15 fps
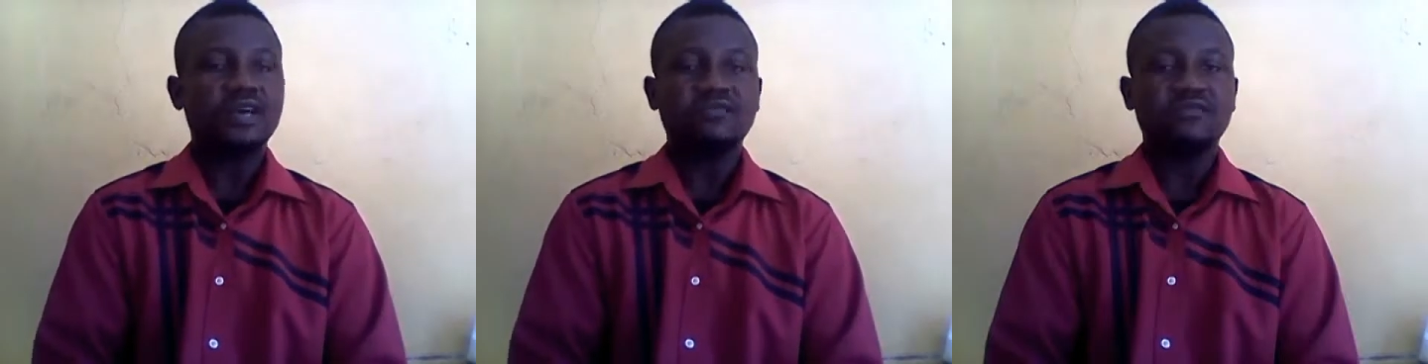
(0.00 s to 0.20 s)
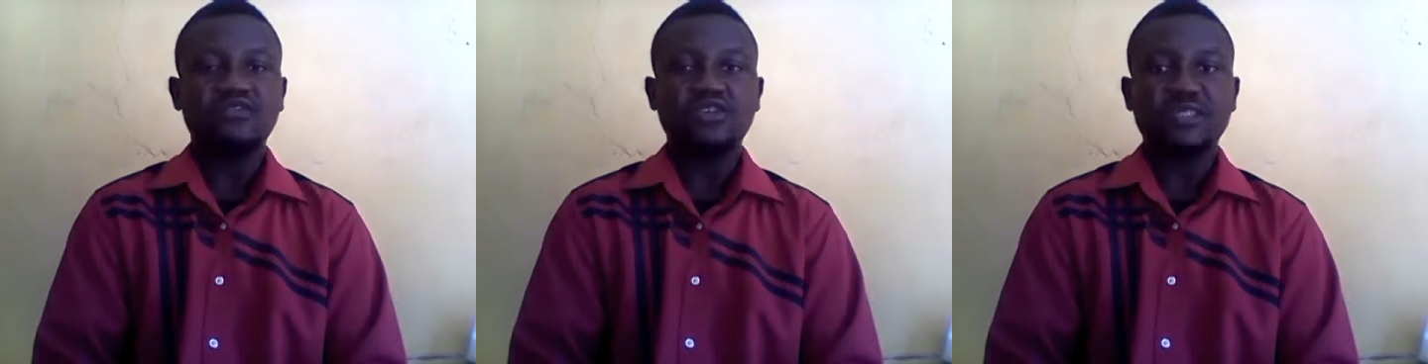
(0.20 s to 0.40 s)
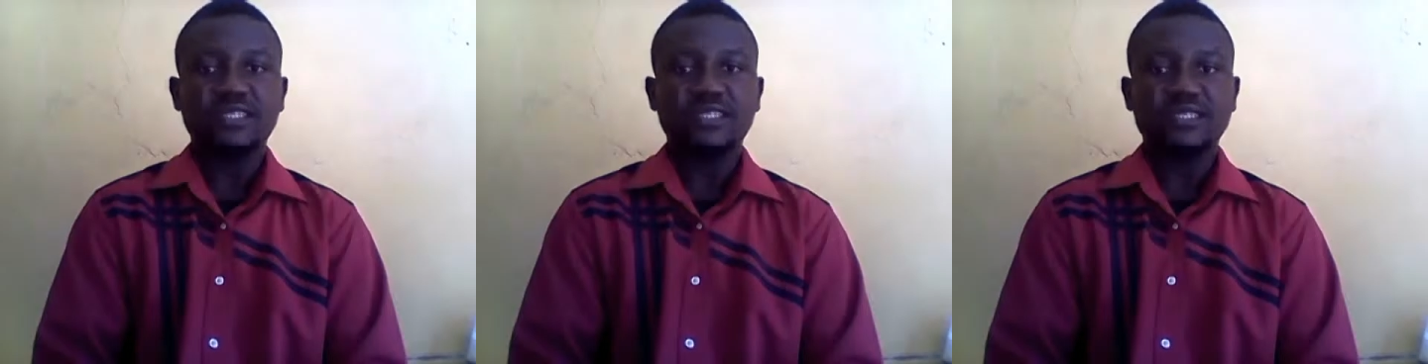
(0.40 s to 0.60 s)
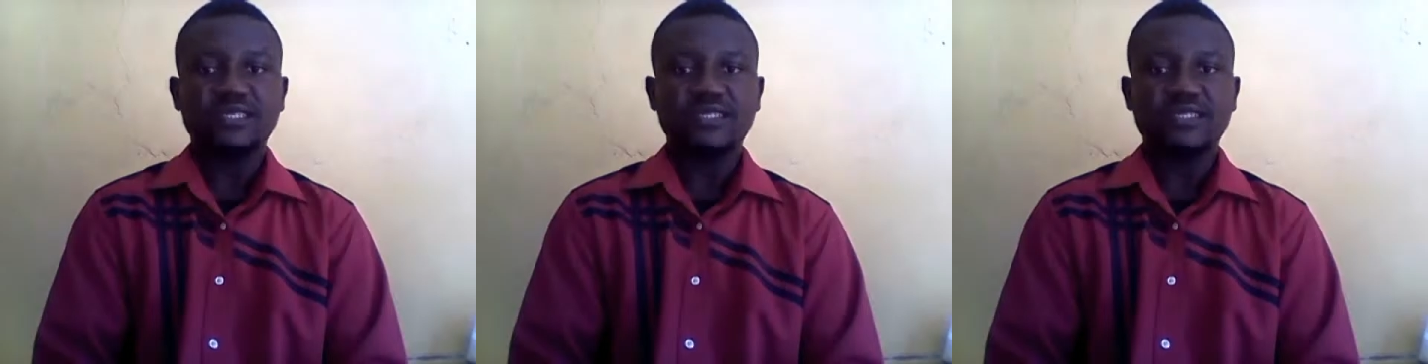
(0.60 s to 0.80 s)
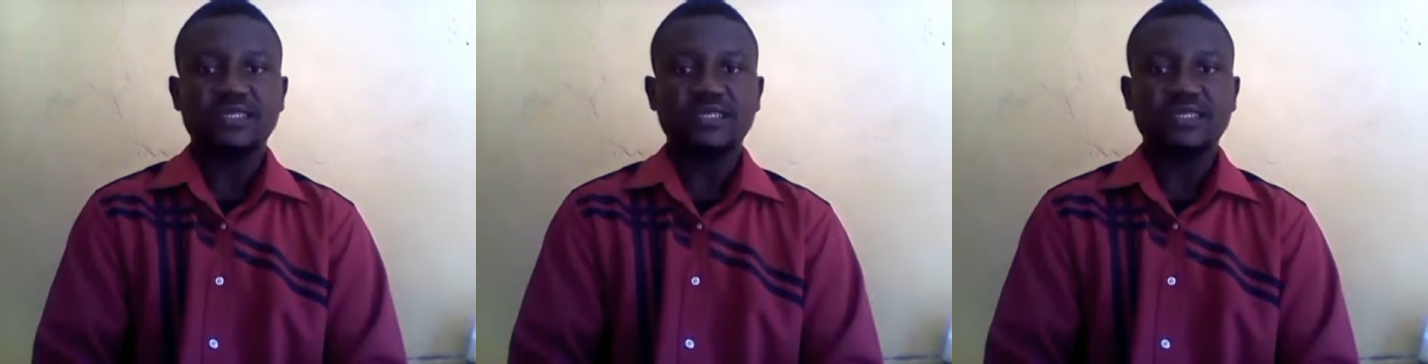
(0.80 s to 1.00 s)
of
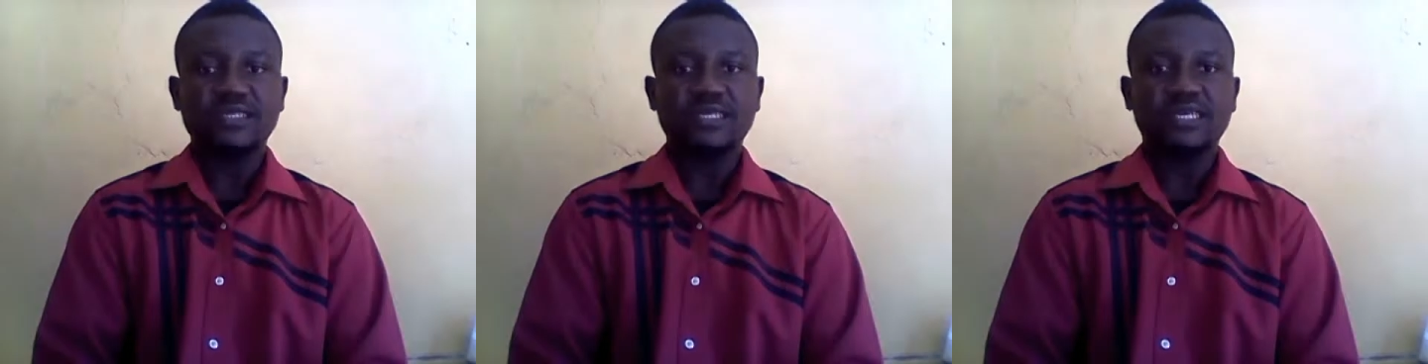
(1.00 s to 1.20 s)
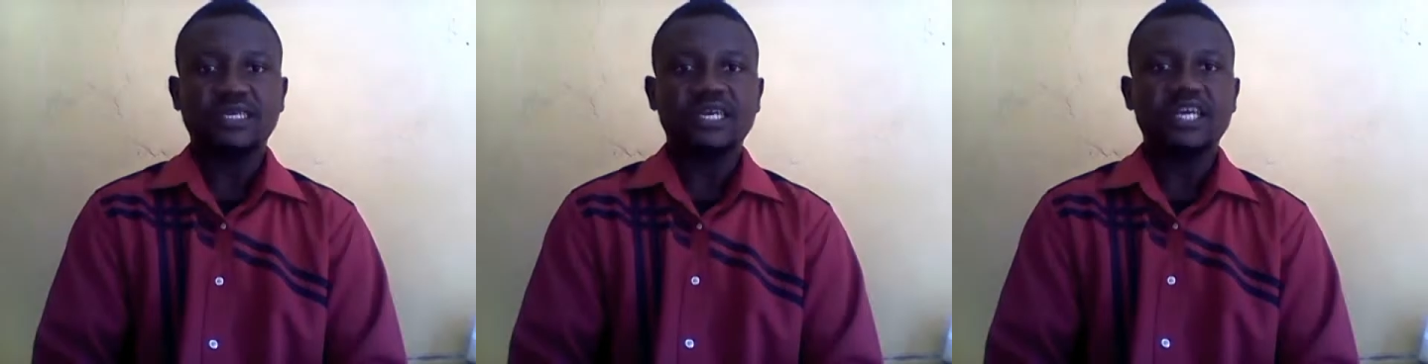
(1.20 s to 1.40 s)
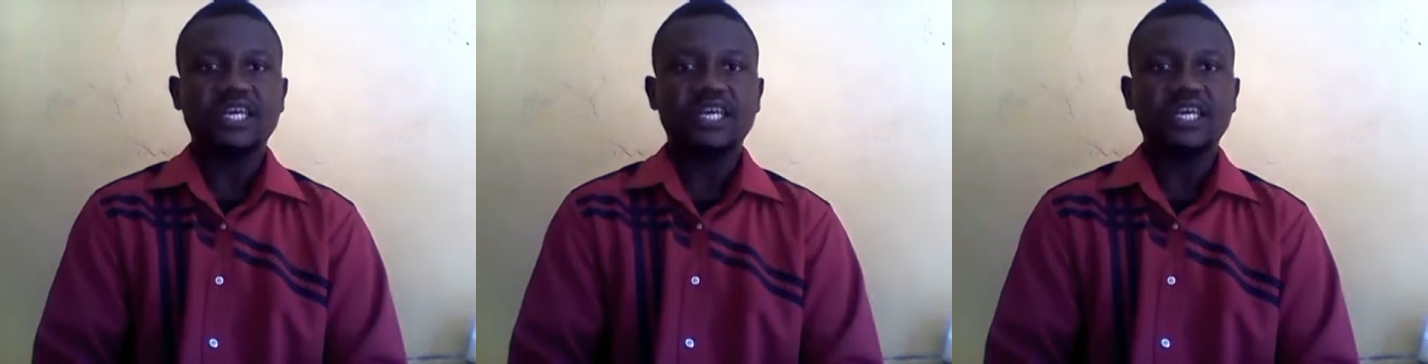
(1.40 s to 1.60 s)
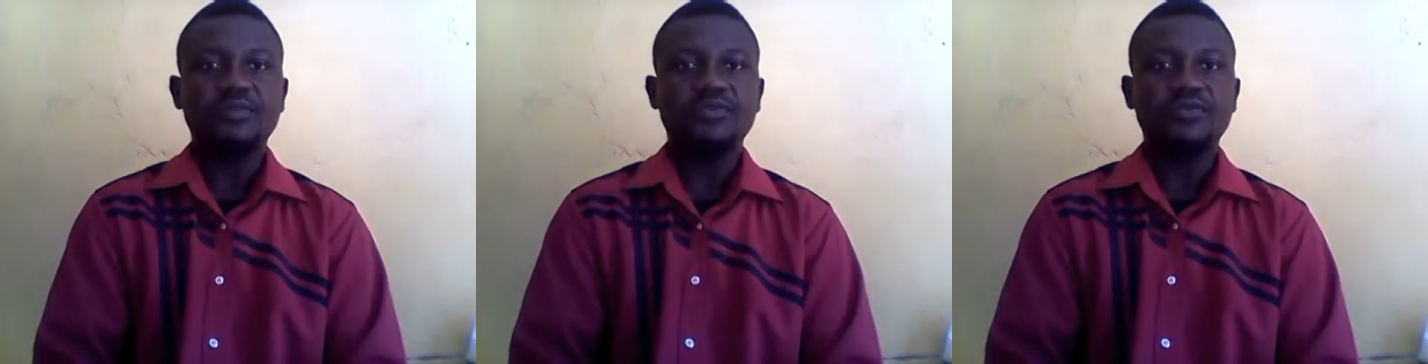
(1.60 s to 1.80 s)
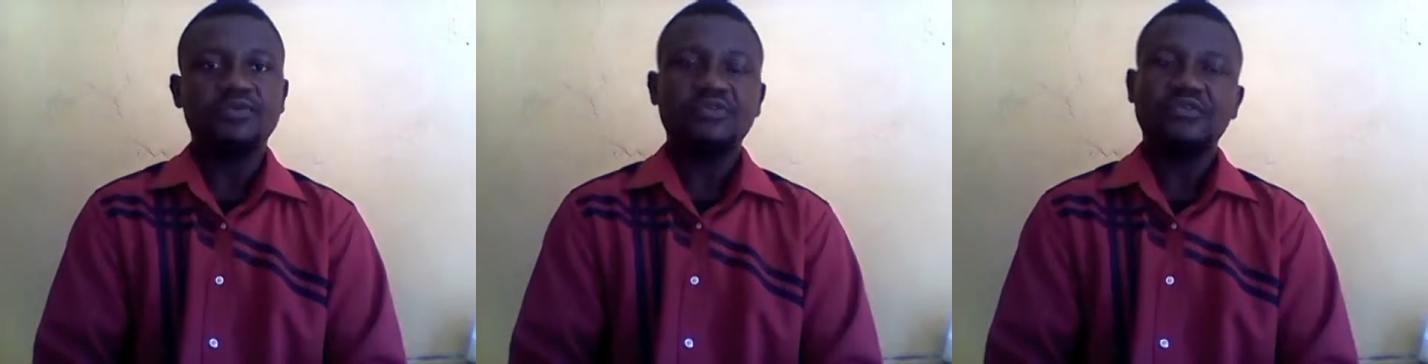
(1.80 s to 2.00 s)
justice in
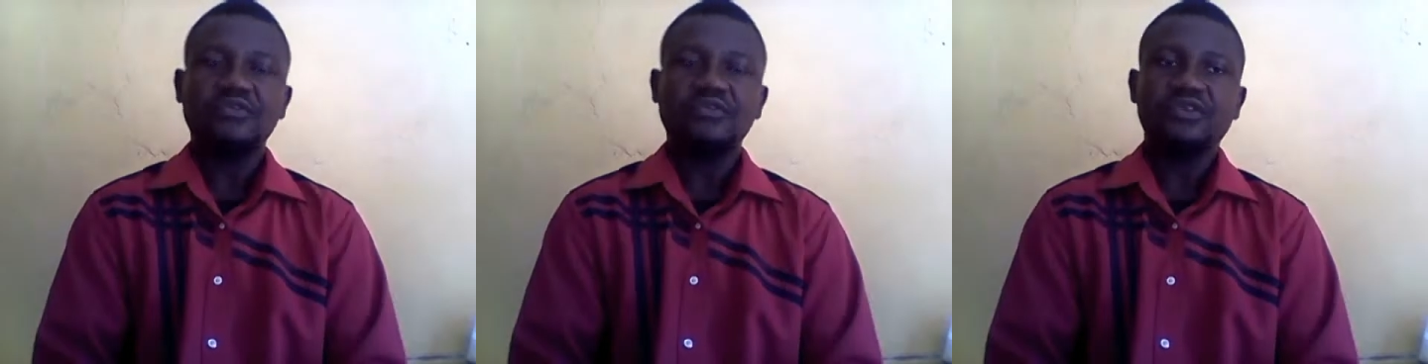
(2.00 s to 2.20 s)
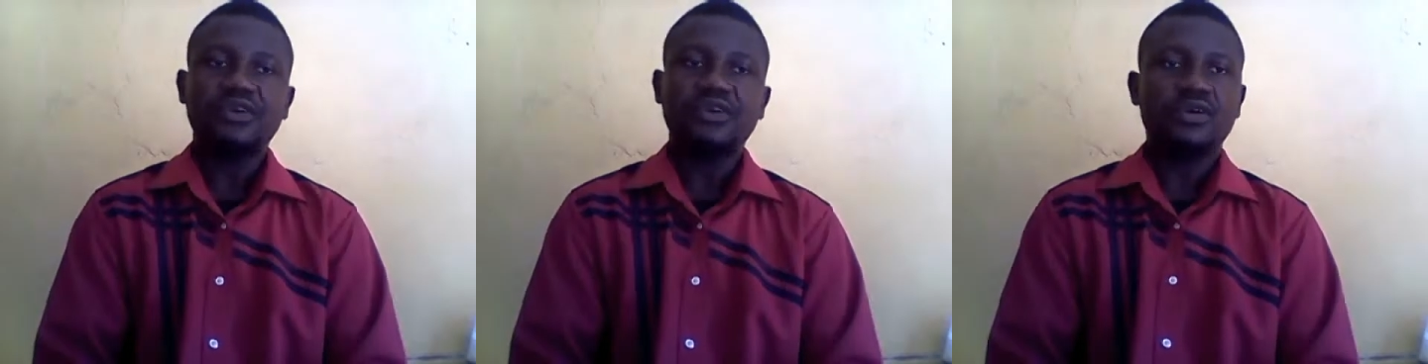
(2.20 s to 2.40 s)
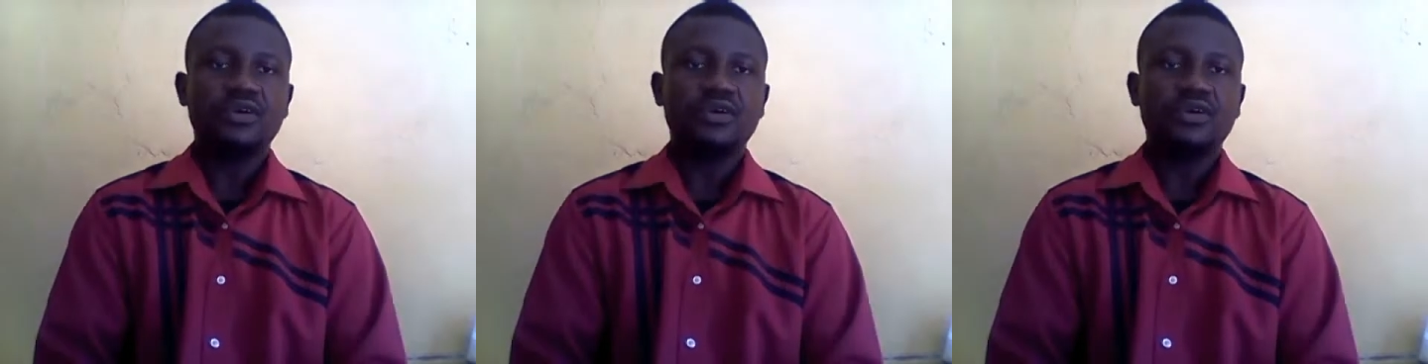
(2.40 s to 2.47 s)
proof